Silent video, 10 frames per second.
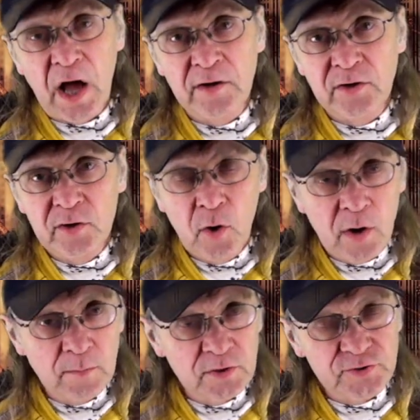under
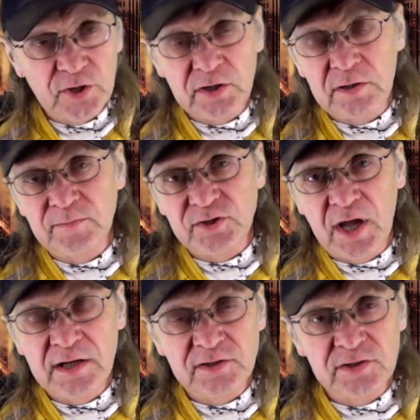normal
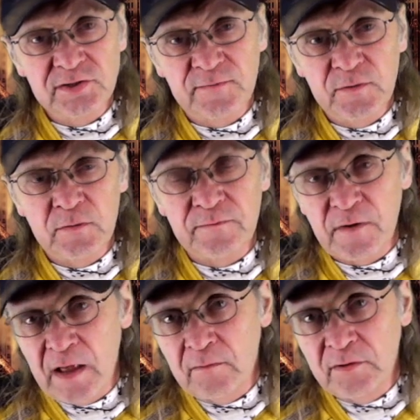circumstances, if you were
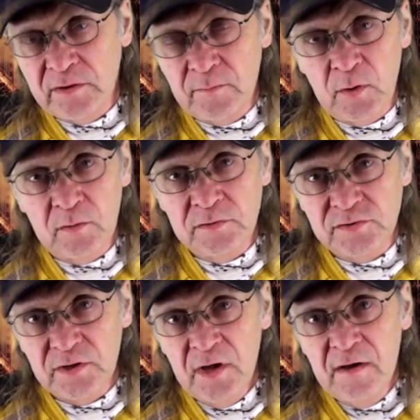following the
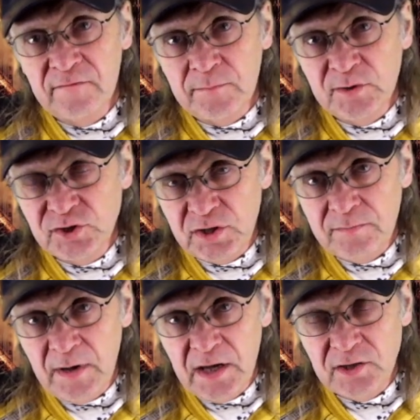modes from a G
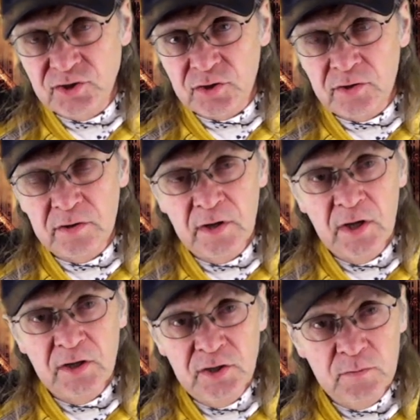major,
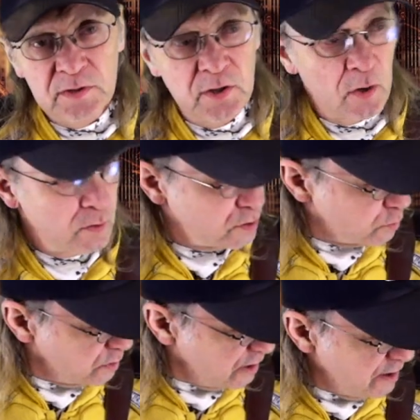you would go
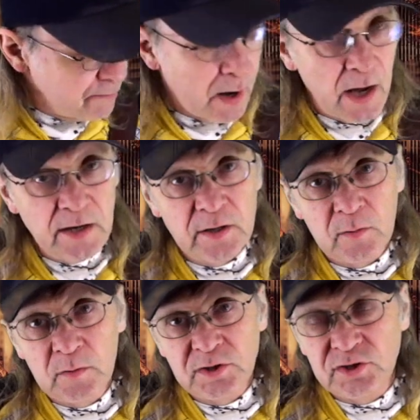to an E minor,
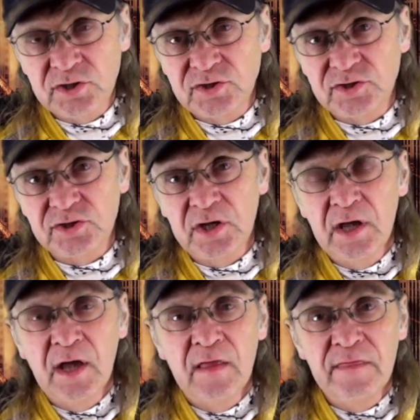which is
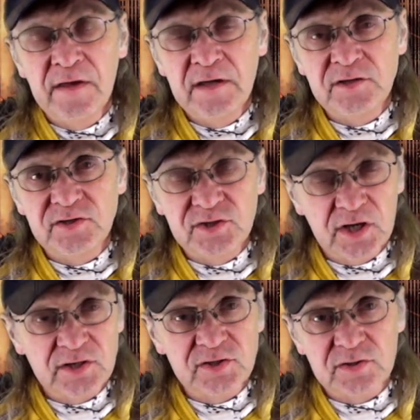the
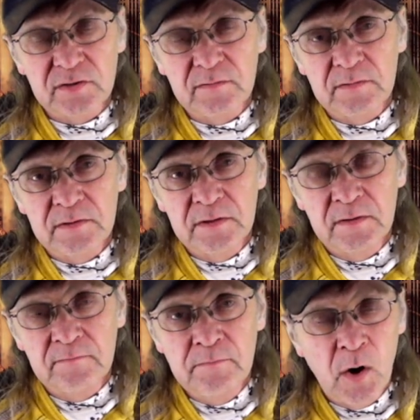sixth
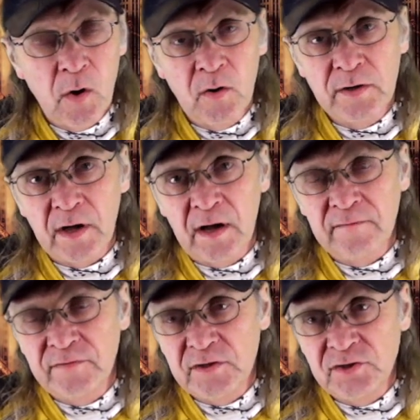mode
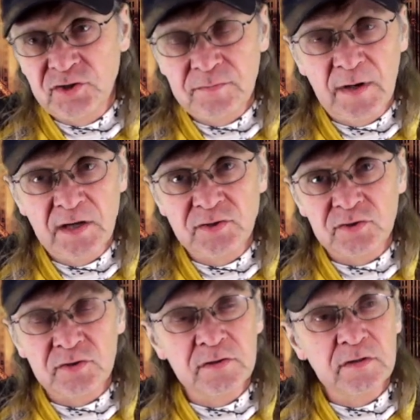of the G
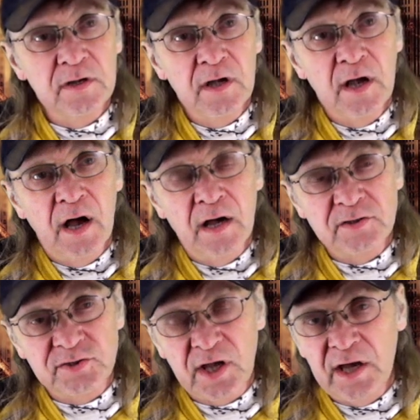major
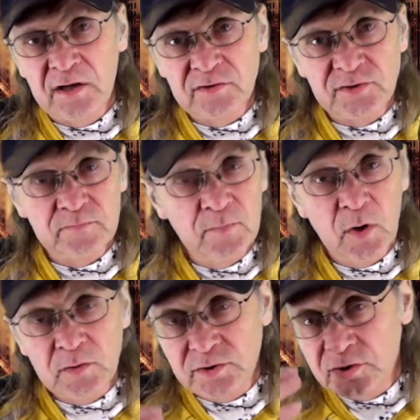scales and mode